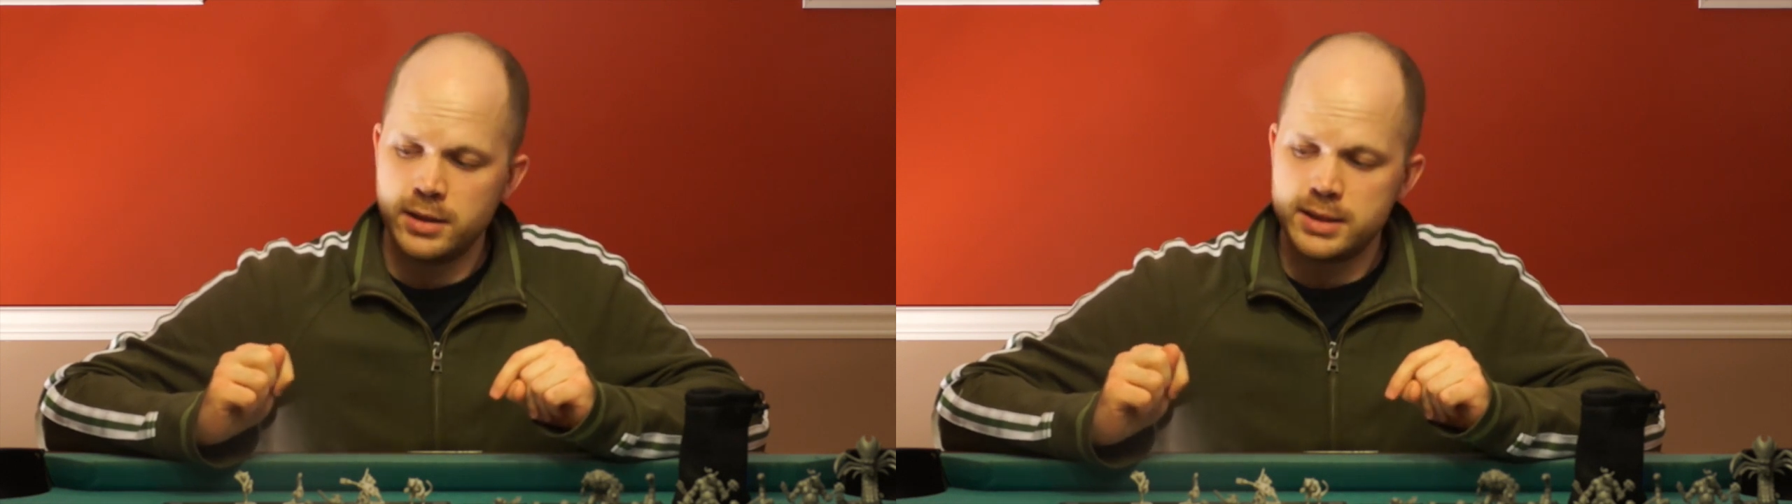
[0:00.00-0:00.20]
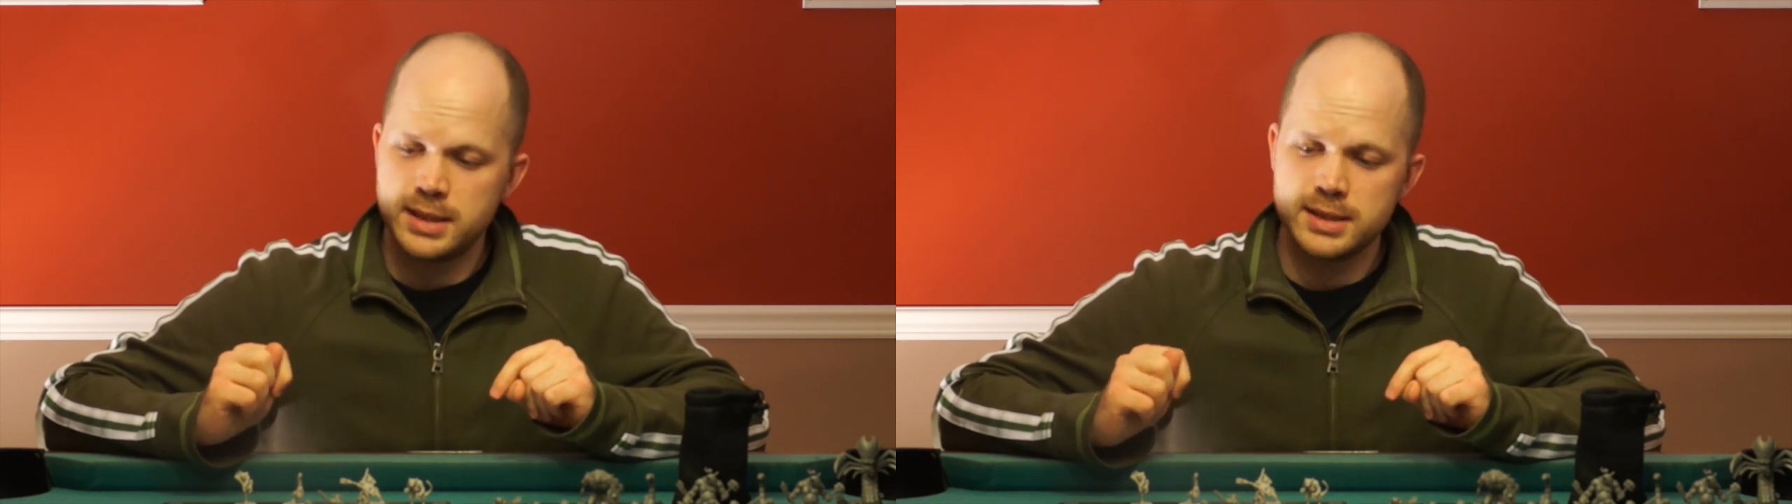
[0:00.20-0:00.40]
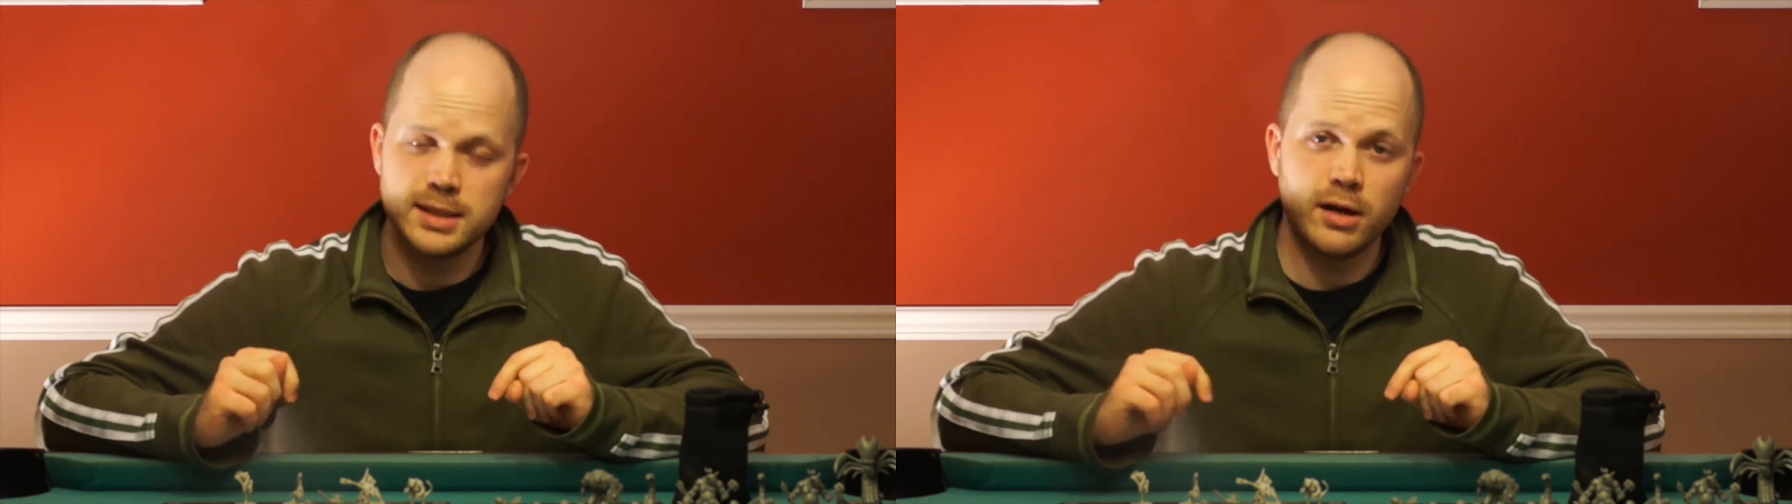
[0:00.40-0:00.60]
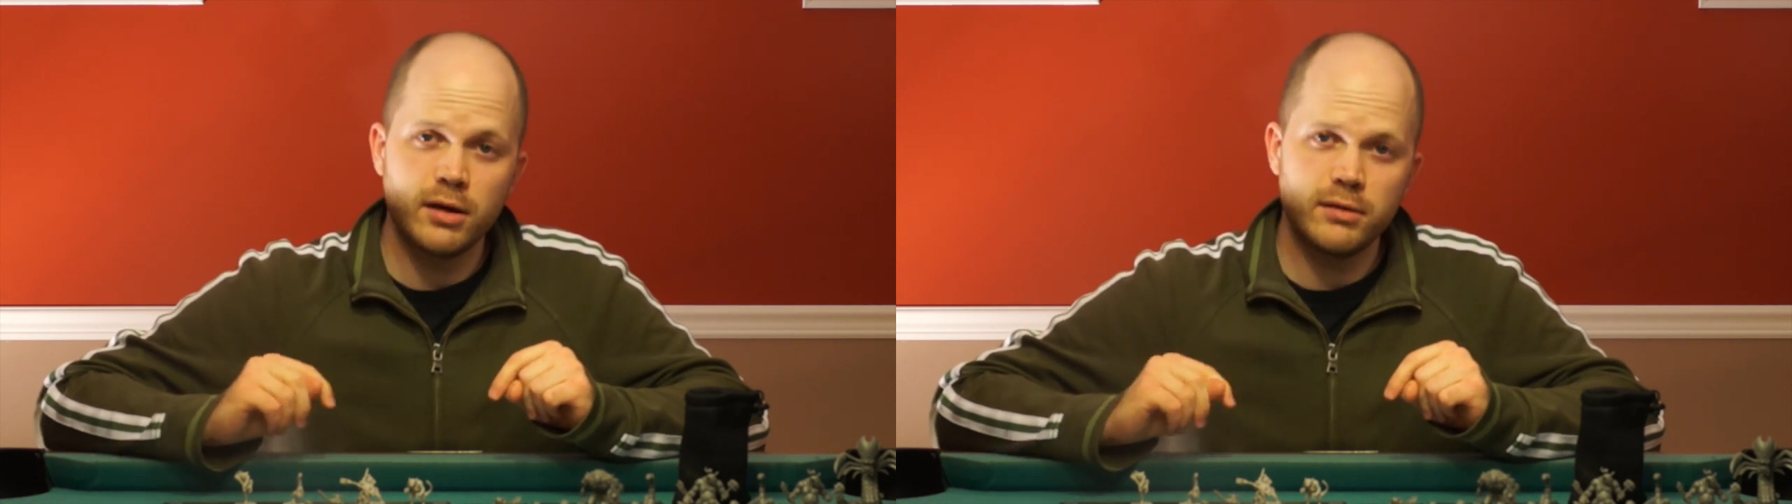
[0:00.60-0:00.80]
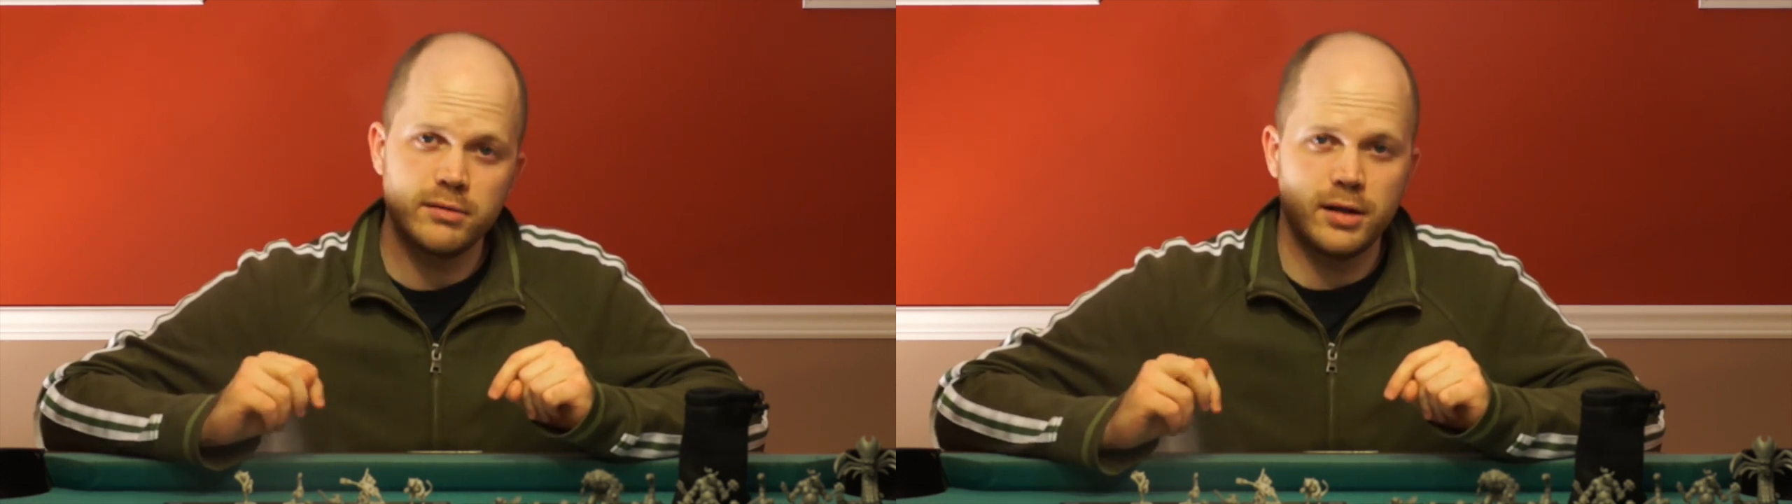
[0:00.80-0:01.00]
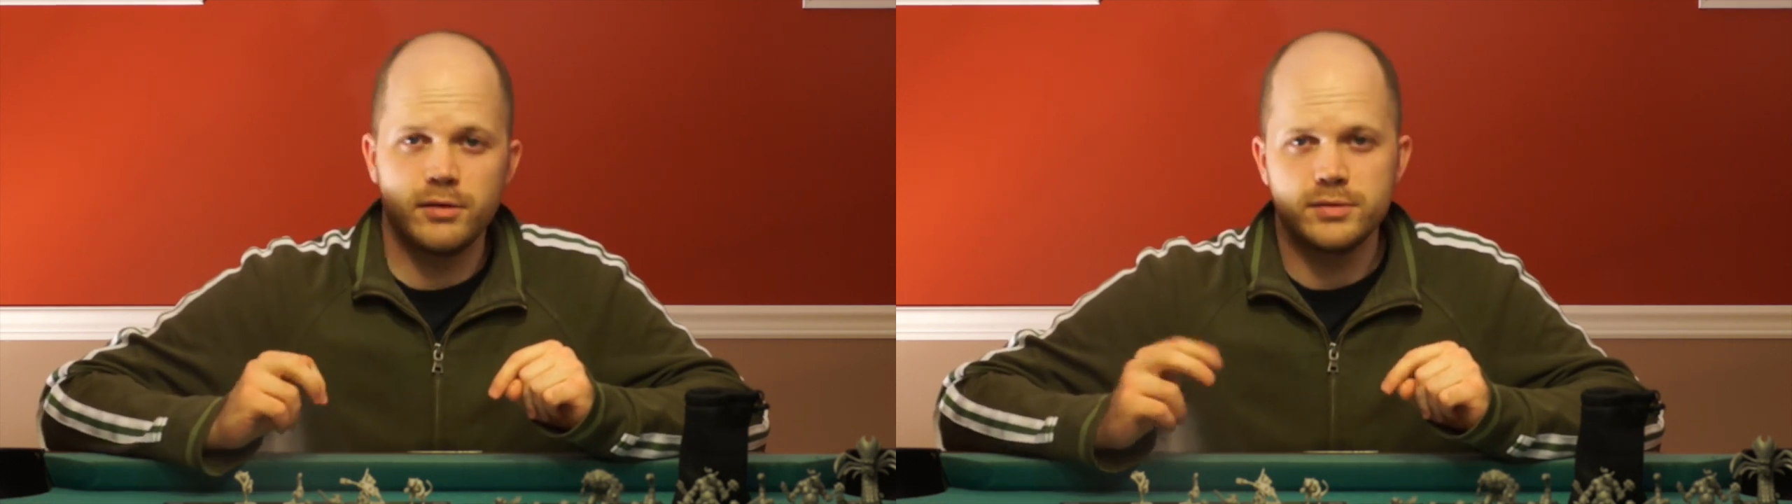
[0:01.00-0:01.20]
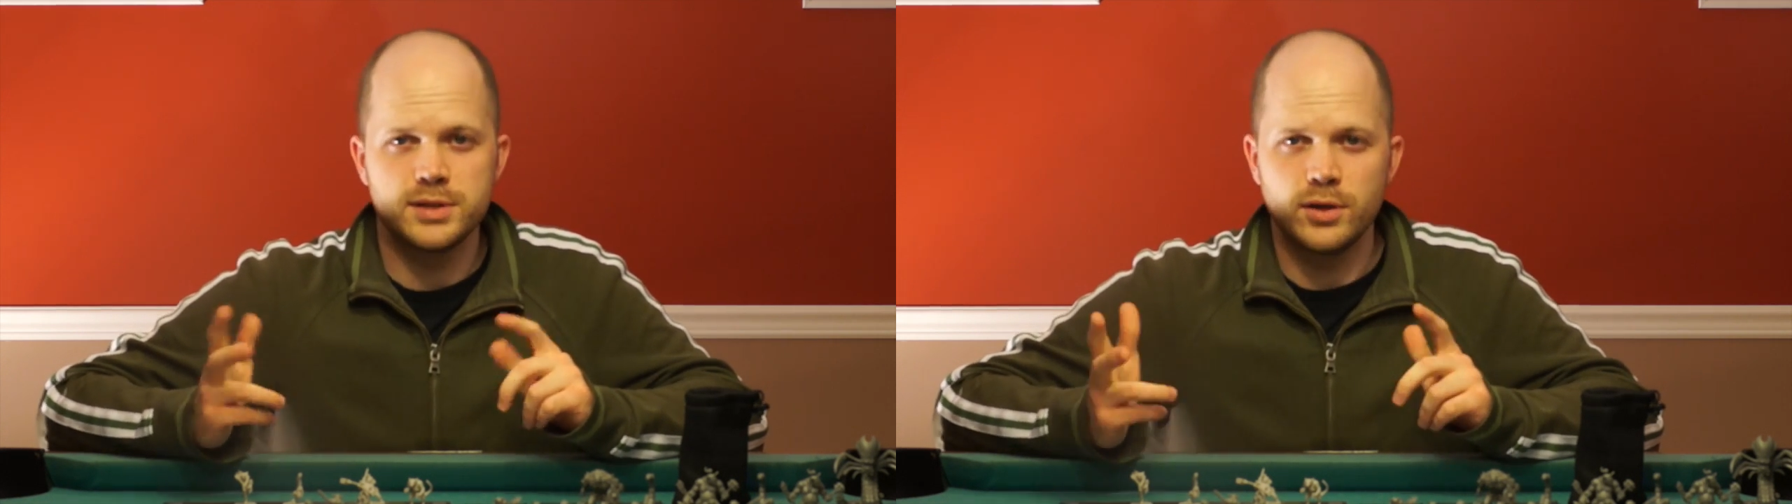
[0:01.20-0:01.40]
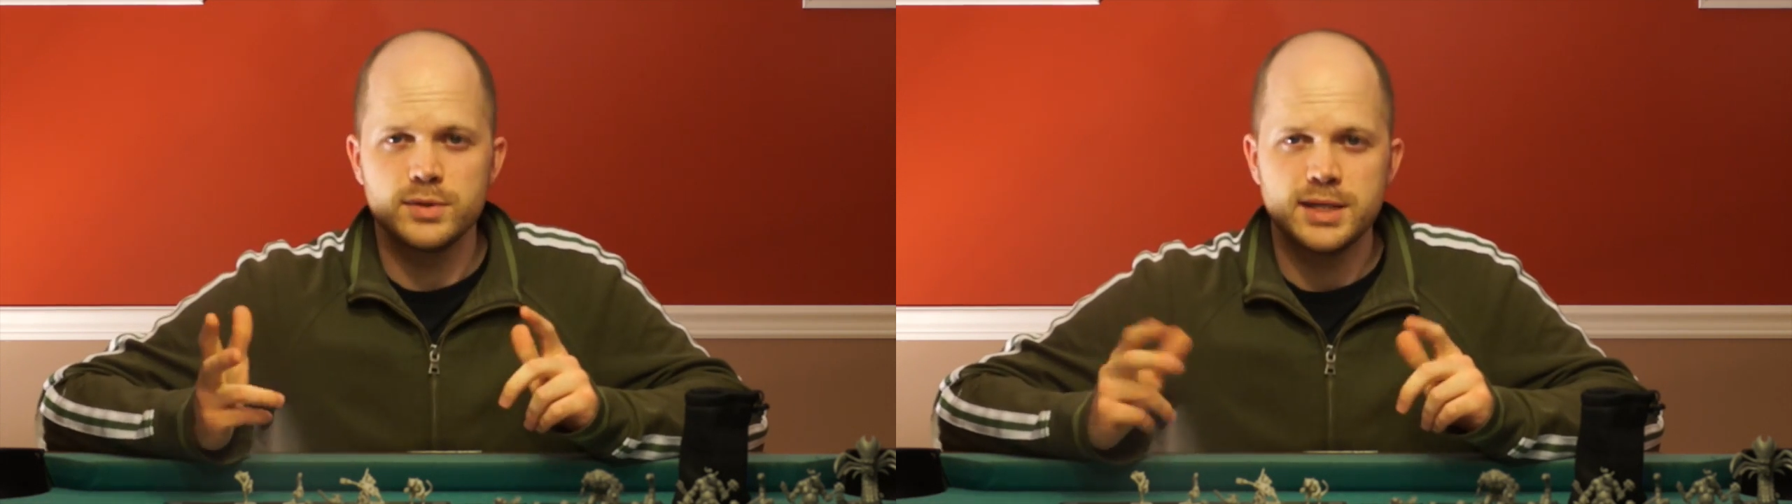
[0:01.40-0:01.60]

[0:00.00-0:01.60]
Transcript: Since there is no